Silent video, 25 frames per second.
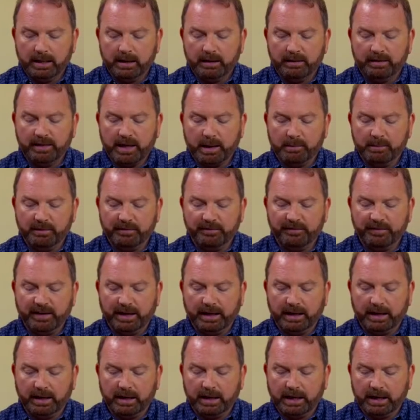thumb and
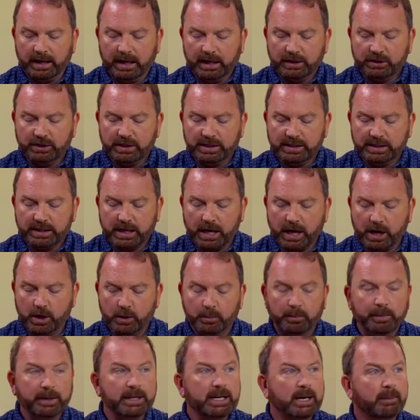finger just to
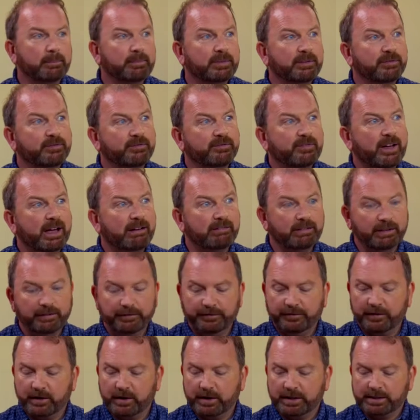open up the very
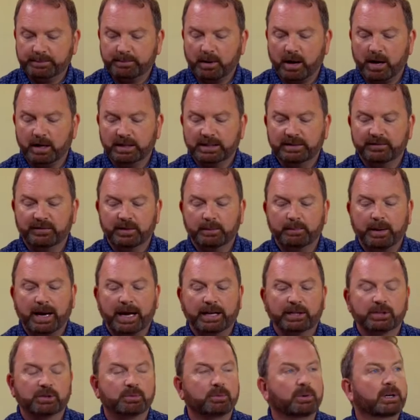first part of the
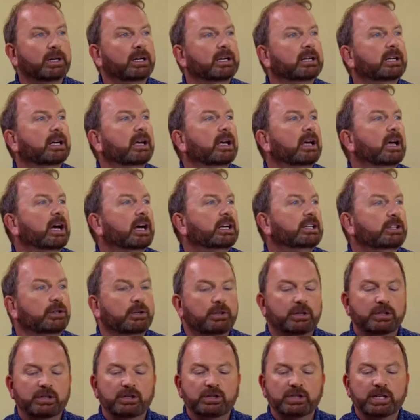patchwork. And you
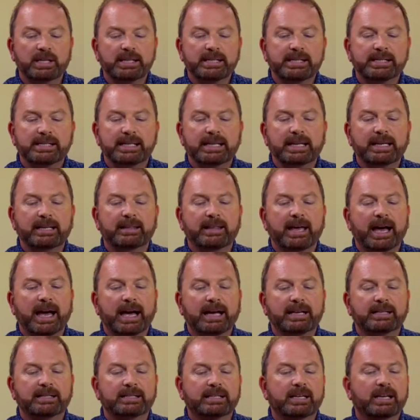can just see
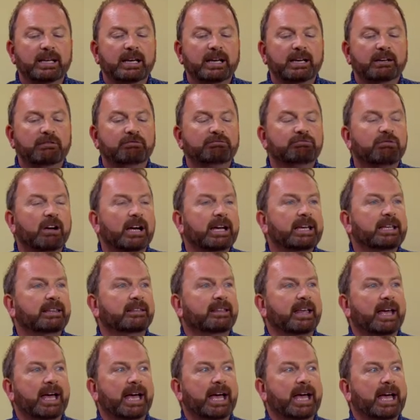that right
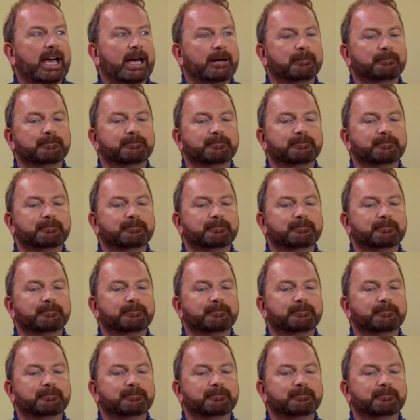there.